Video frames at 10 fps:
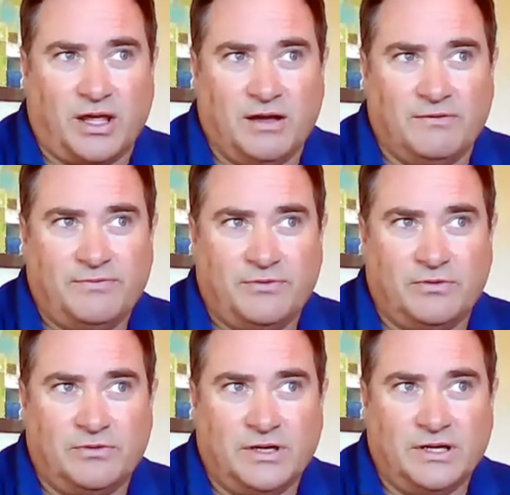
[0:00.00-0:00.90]
out
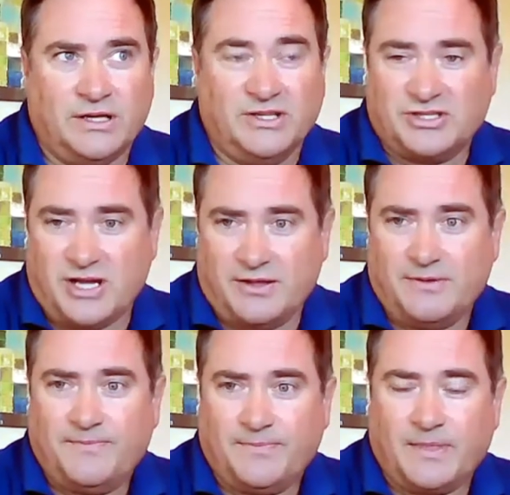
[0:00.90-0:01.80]
for each other.
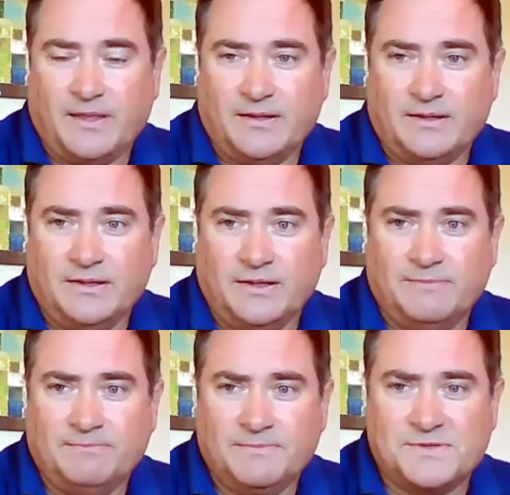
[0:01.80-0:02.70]

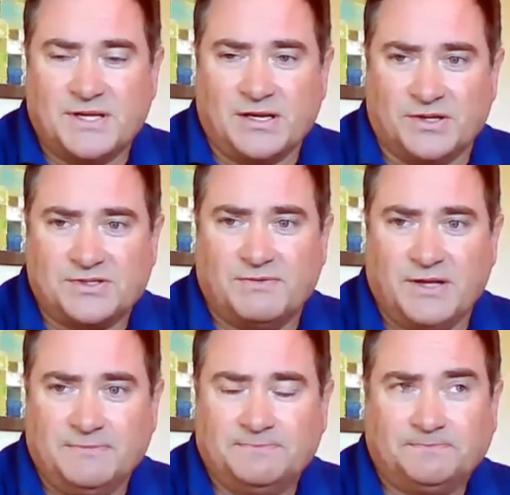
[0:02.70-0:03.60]
Yeah, seeing lots of that.